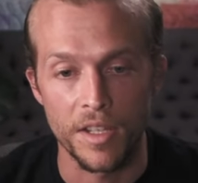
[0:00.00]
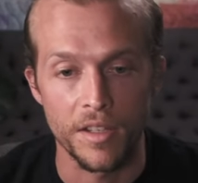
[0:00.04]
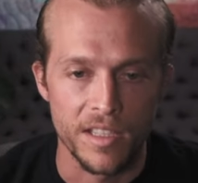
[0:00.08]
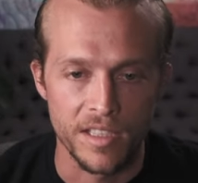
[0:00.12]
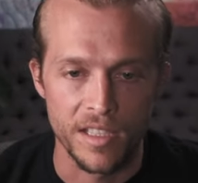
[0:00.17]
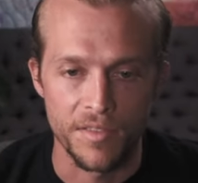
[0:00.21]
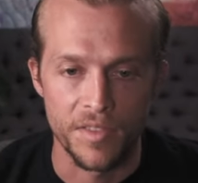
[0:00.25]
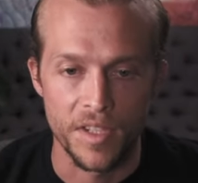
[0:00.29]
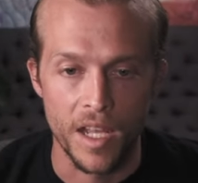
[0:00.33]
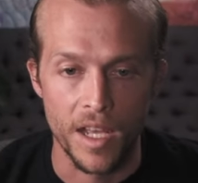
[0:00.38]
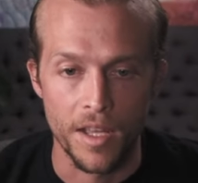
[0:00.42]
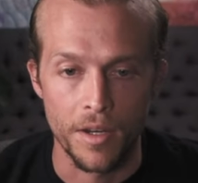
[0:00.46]
He's
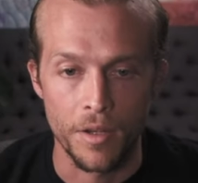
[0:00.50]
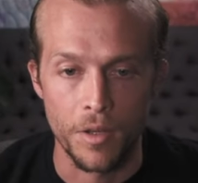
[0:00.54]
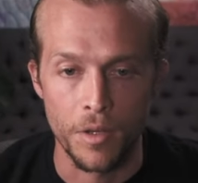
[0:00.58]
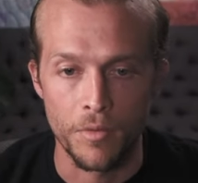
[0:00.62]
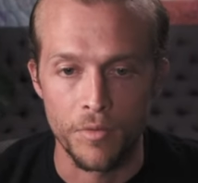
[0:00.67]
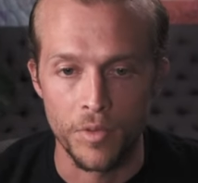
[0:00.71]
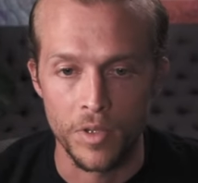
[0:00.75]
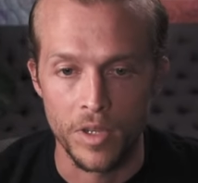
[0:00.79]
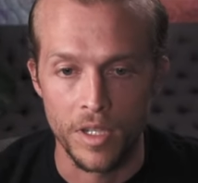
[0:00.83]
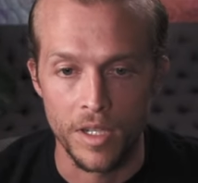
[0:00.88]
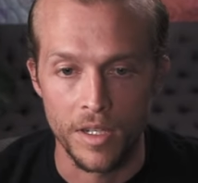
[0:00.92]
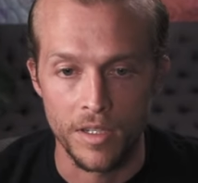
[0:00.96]
lived in Idaho
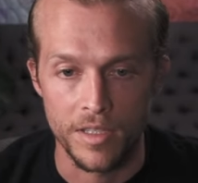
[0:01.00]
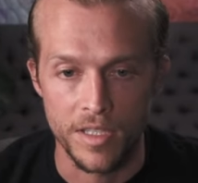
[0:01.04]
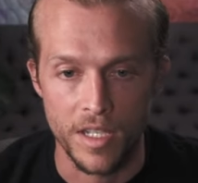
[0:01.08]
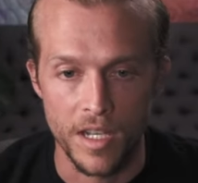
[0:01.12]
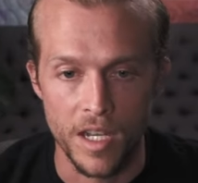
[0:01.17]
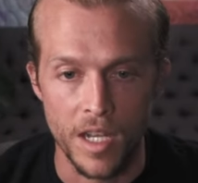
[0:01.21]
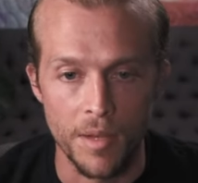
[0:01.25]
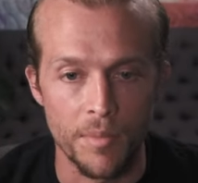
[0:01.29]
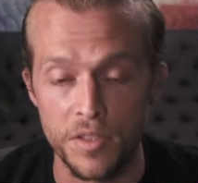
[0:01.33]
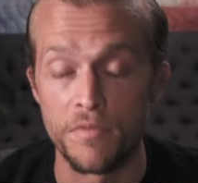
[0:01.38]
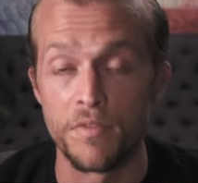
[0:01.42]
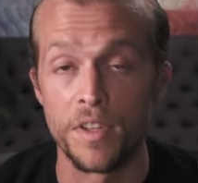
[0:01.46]
for a long
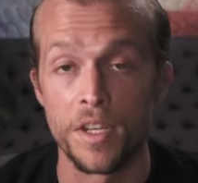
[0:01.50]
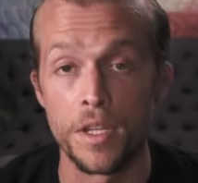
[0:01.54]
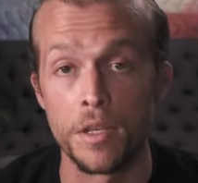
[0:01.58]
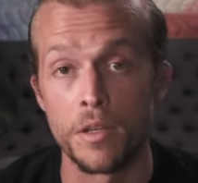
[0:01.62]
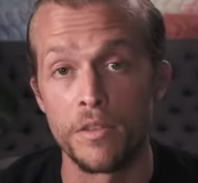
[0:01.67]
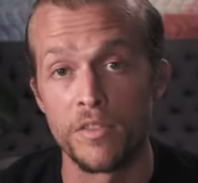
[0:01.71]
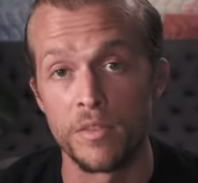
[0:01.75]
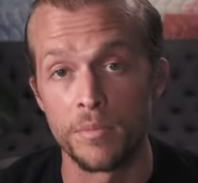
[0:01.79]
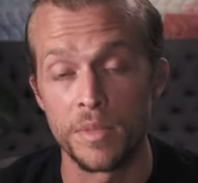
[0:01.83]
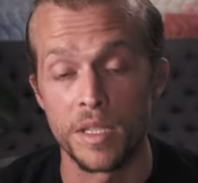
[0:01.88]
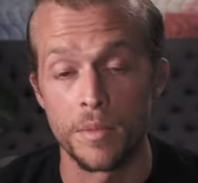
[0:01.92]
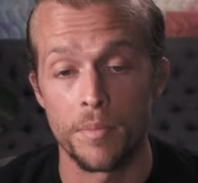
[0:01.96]
time. There's a video
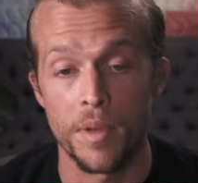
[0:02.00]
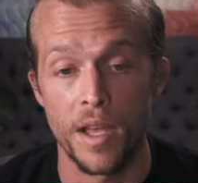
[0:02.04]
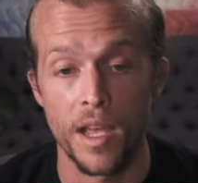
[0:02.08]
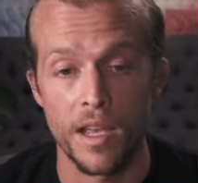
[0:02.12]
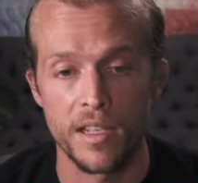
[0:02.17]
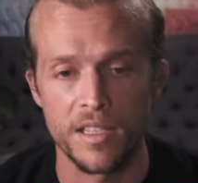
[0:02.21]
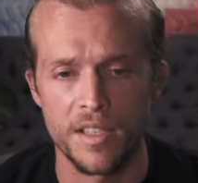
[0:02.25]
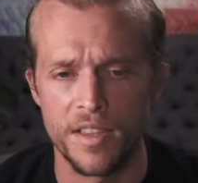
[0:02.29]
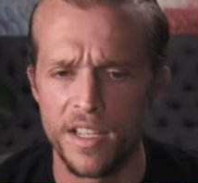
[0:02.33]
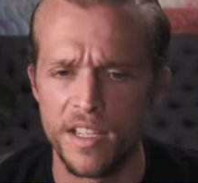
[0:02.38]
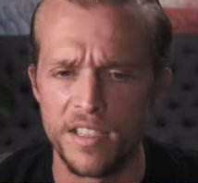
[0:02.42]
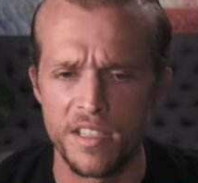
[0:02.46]
of him in the
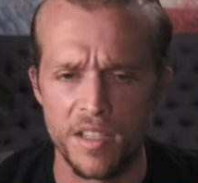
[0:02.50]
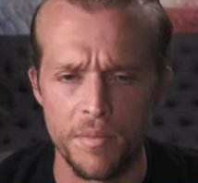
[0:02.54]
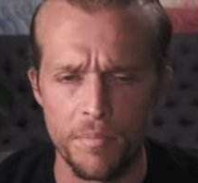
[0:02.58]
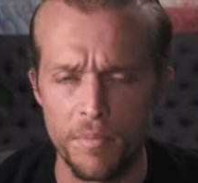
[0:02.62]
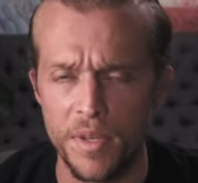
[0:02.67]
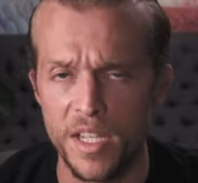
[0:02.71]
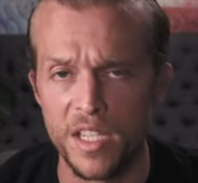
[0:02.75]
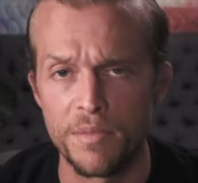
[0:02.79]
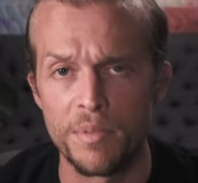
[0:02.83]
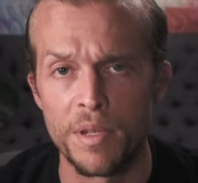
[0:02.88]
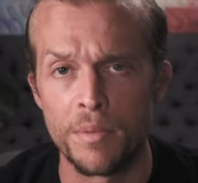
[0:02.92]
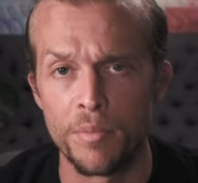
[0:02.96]
past, I think it's at
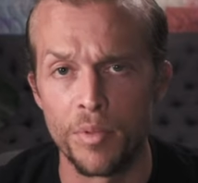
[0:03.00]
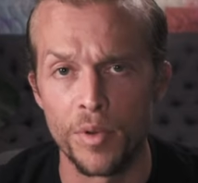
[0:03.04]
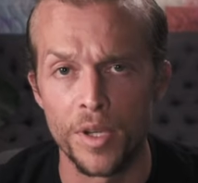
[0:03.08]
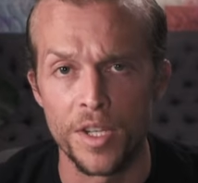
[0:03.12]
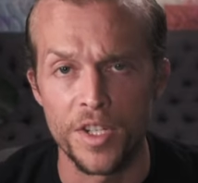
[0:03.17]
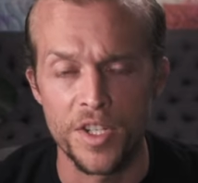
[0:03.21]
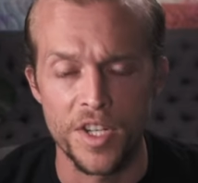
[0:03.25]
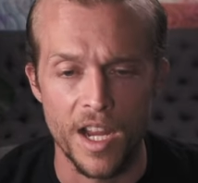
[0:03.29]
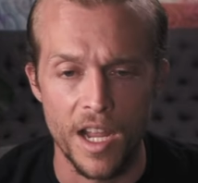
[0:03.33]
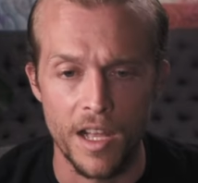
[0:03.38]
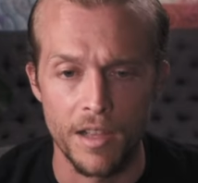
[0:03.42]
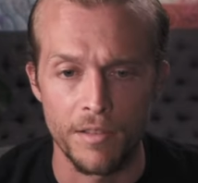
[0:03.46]
Bixby
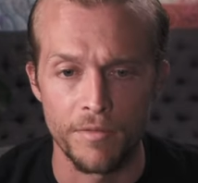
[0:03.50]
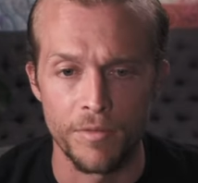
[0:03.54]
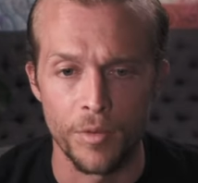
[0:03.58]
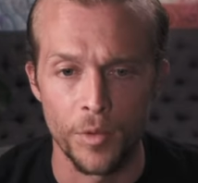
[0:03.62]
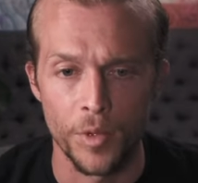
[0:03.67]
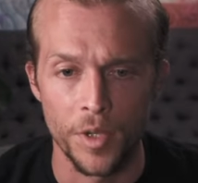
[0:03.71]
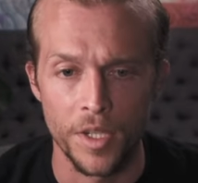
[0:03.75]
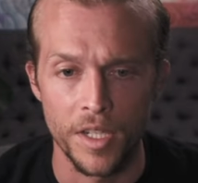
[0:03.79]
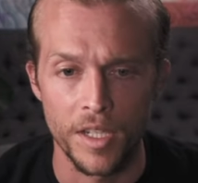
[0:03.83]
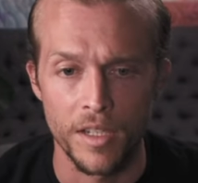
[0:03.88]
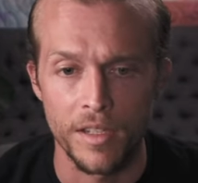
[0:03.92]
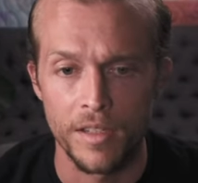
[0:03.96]
Bridge in
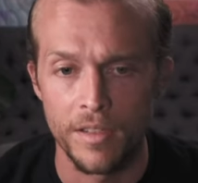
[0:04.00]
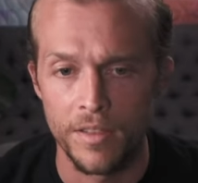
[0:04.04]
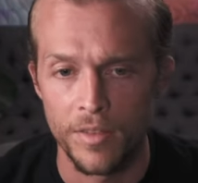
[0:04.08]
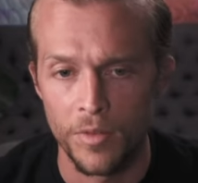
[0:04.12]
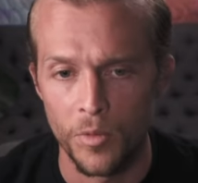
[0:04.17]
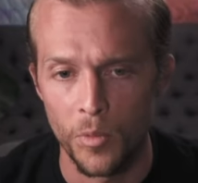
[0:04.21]
California,